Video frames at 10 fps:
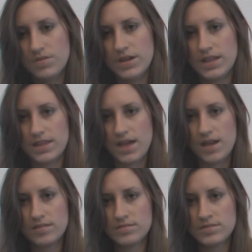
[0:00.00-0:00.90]
Right like
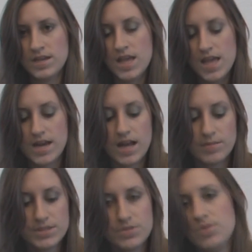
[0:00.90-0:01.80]
that. It
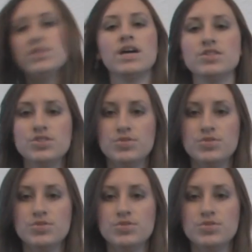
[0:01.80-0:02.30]
helps you hold on